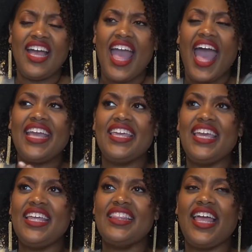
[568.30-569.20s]
I
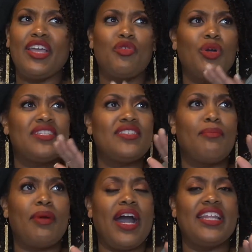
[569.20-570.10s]
get, like, once the
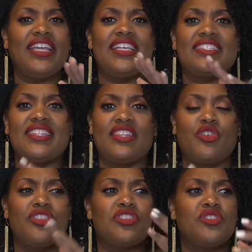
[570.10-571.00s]
body has,
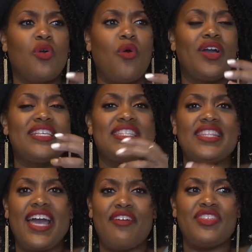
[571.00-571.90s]
or the soul has
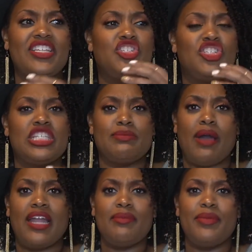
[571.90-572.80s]
left, it's just
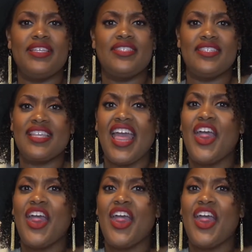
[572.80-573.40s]
body pieces.